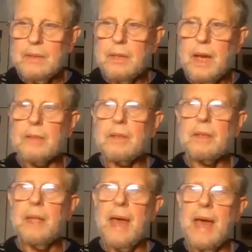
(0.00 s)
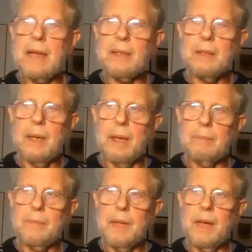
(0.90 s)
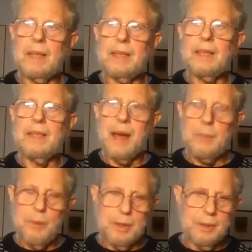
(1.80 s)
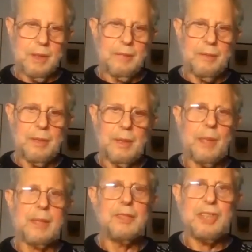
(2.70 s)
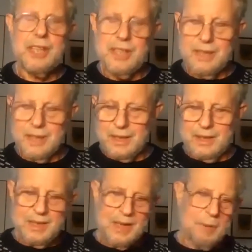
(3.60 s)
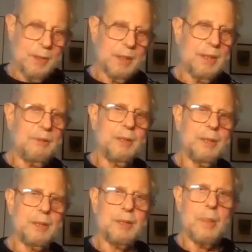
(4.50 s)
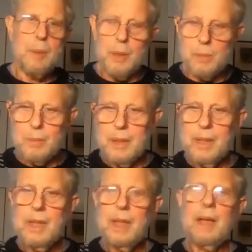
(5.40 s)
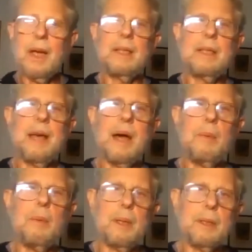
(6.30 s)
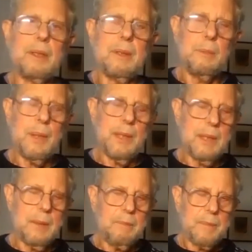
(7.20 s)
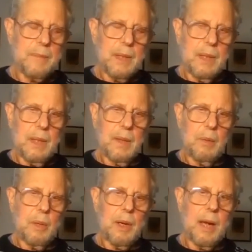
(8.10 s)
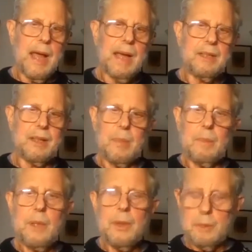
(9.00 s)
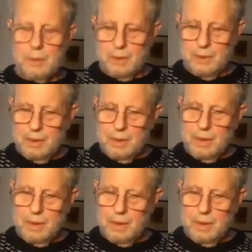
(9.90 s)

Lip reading: such that I did not want to live in a big city. I did not want to live in the suburb. I did not want to be where I had to commute